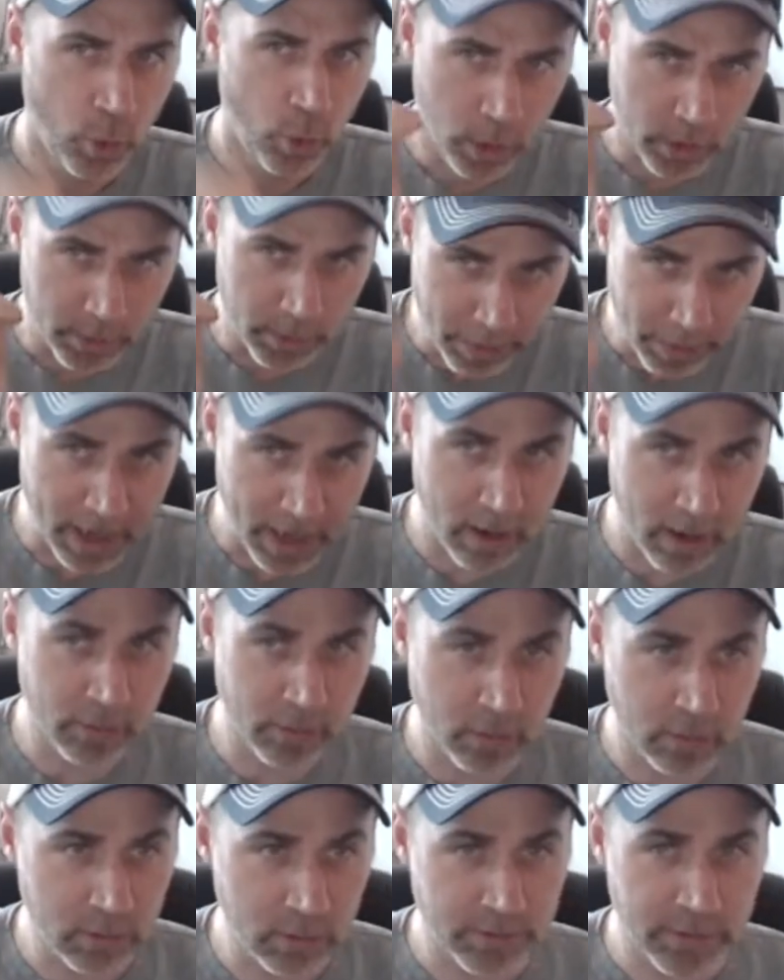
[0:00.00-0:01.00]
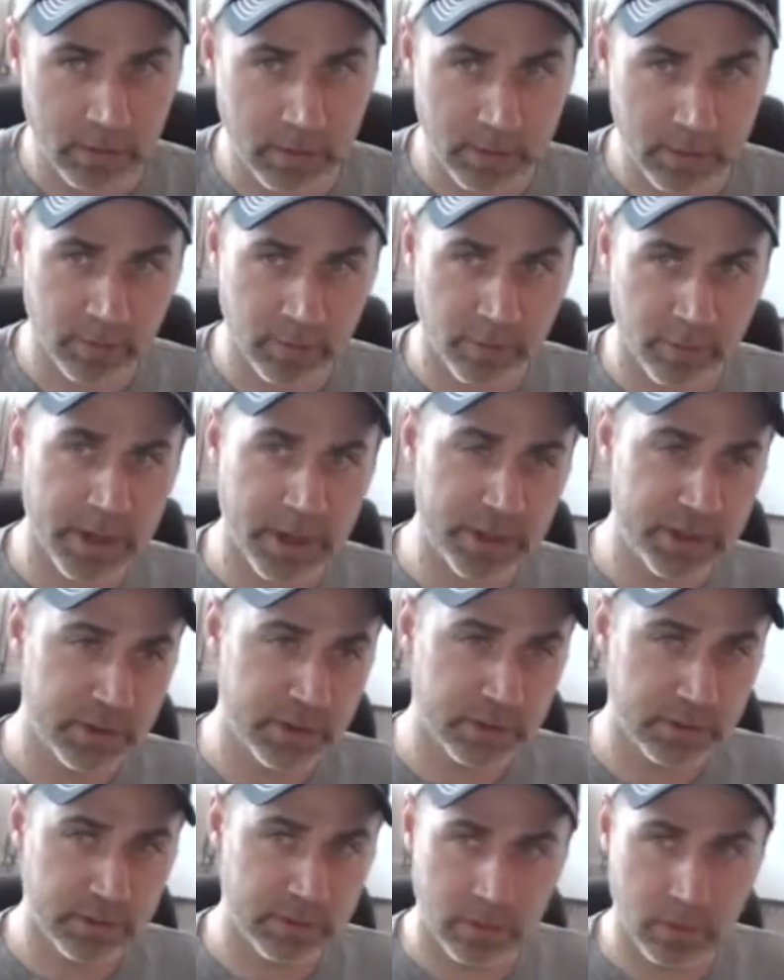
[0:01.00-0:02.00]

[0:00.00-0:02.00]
would pound all of their information,